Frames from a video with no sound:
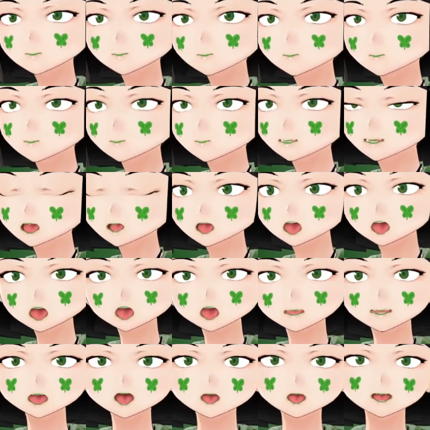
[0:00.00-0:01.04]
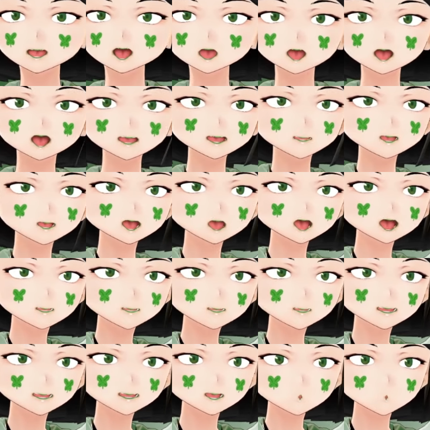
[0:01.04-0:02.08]
You know, they're always talking about if you have a
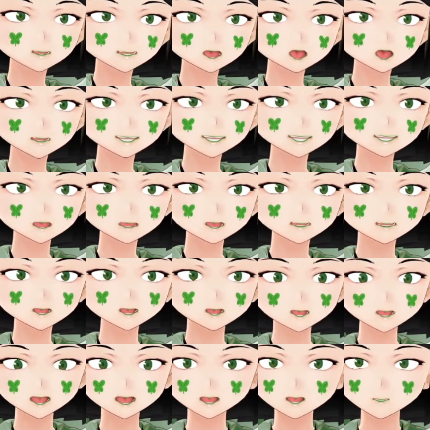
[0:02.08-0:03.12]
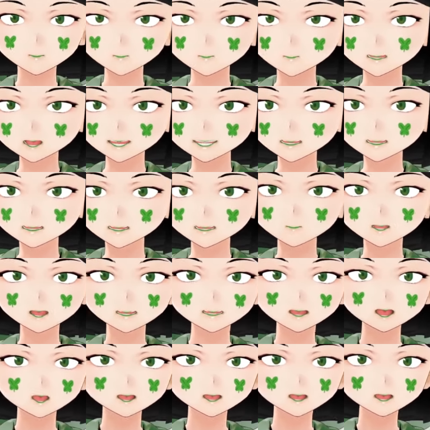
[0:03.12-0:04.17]
51% win rate, then
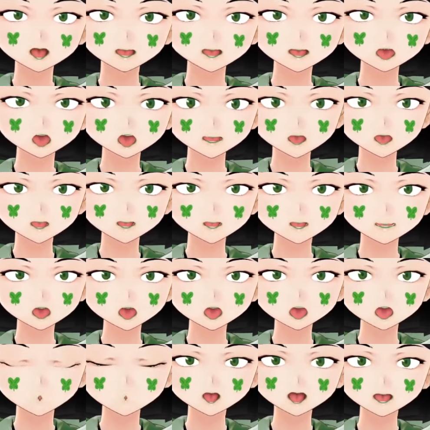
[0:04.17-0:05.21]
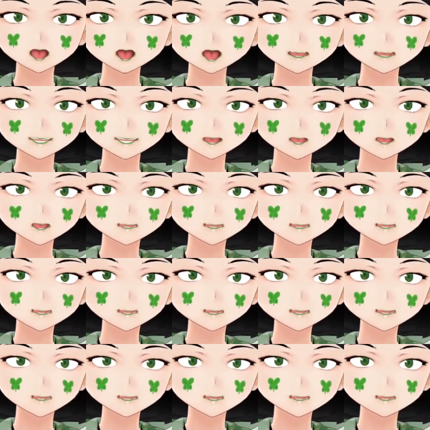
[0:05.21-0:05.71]
eventually you'll climb. Do you know how long it'll take you to